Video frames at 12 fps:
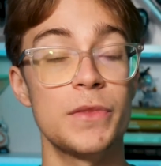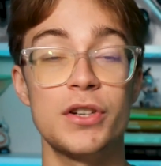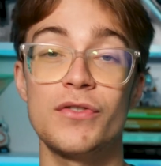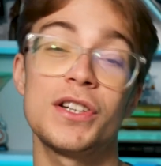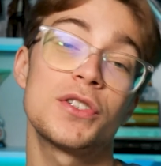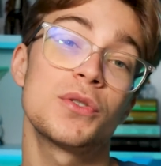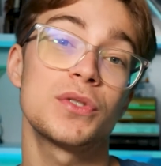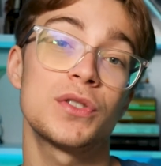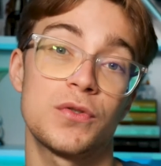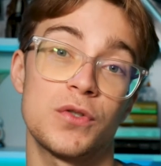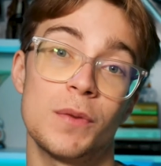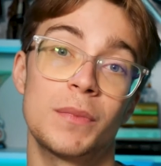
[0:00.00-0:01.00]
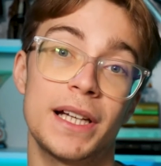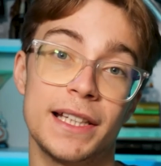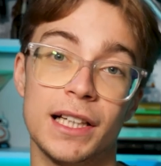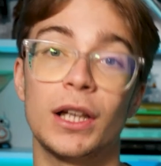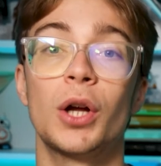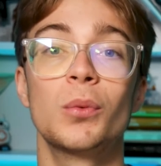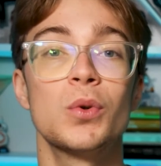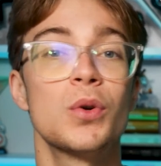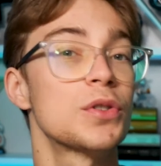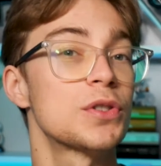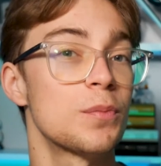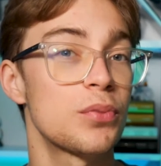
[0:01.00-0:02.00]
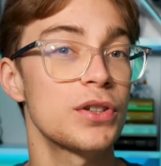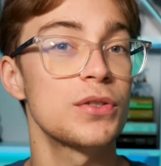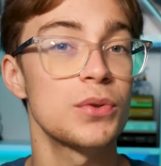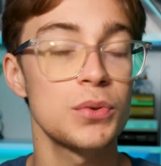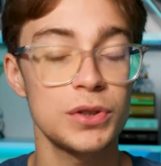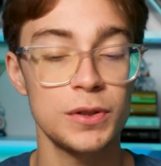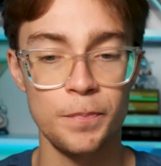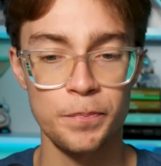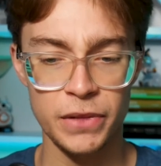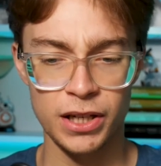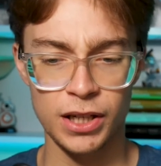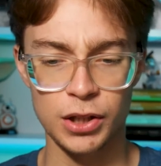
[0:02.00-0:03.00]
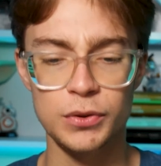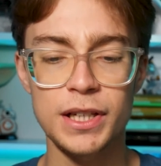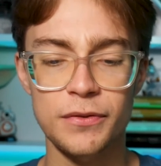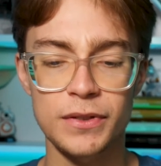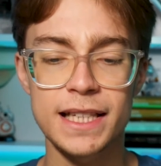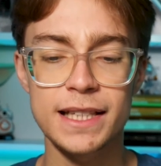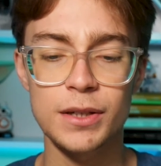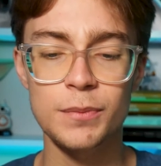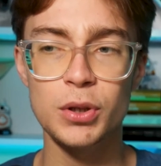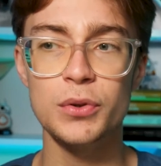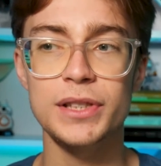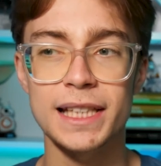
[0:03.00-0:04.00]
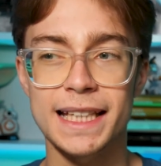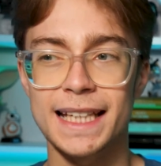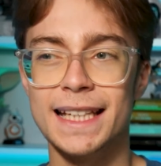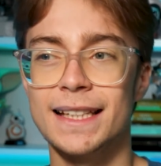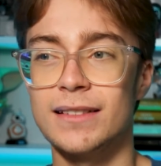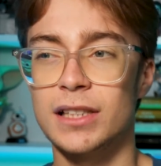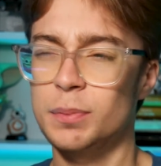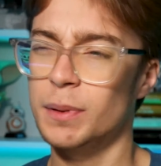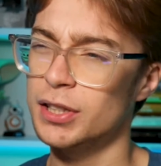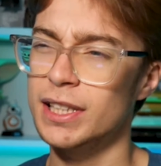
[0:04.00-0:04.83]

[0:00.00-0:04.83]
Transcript: the originals from like the Clone Wars and prequels. You definitely, the music in